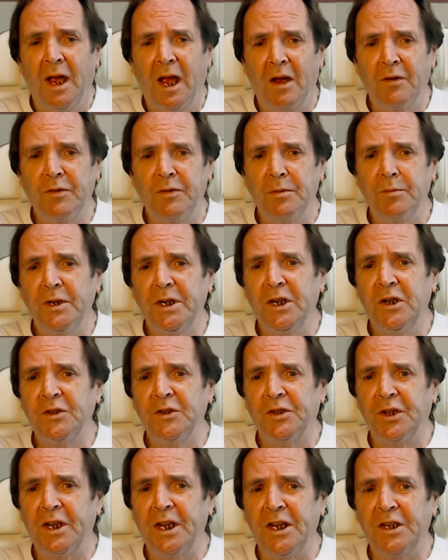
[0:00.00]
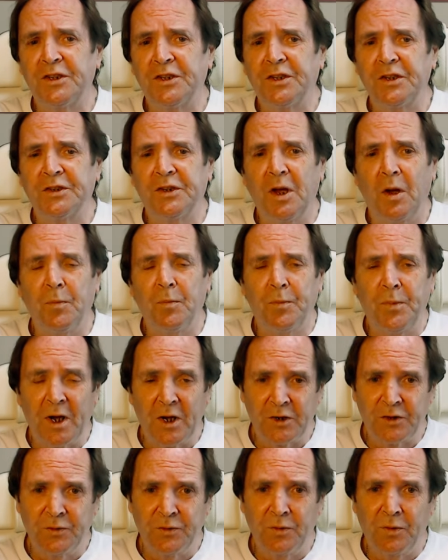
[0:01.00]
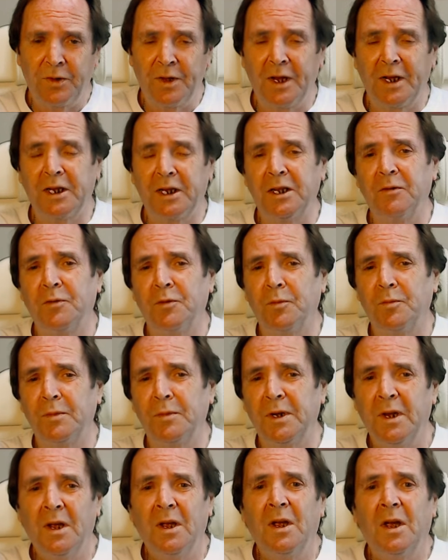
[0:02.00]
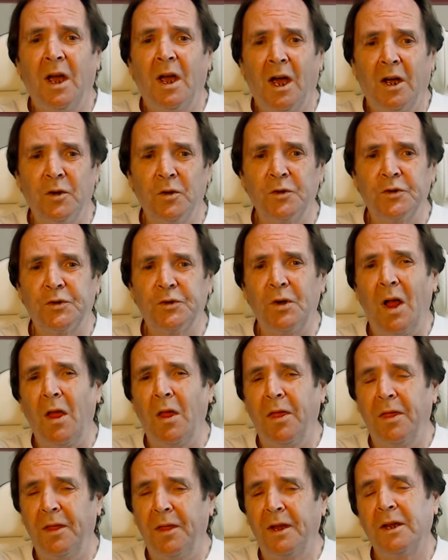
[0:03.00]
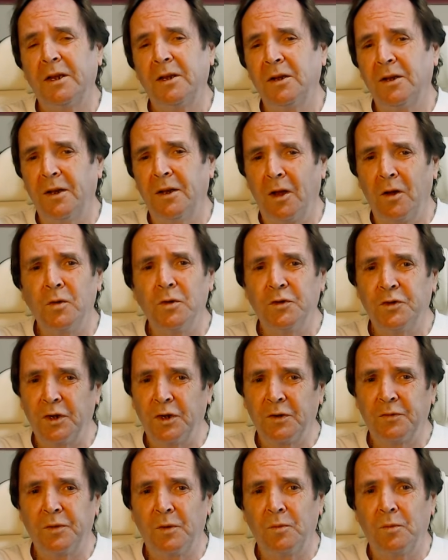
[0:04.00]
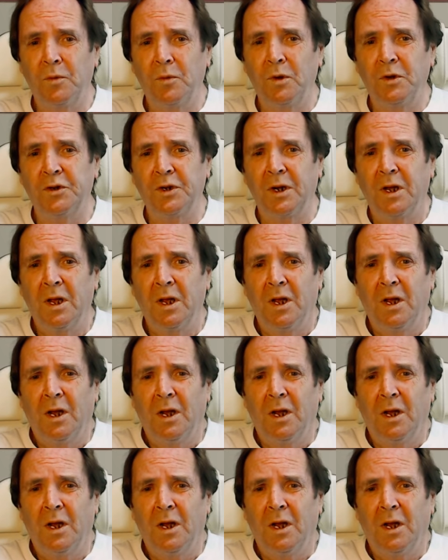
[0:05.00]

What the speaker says: Everybody who donates does get a personal thank you from me. And also, I'll thank you now just for watching.